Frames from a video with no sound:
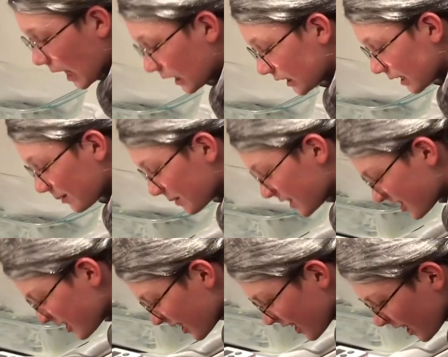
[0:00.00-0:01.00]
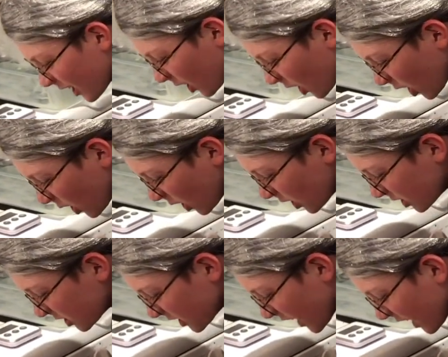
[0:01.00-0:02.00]
let me see here.
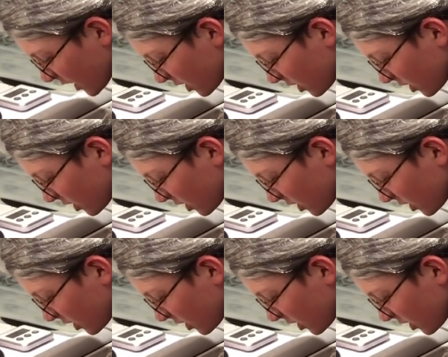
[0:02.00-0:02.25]
Does that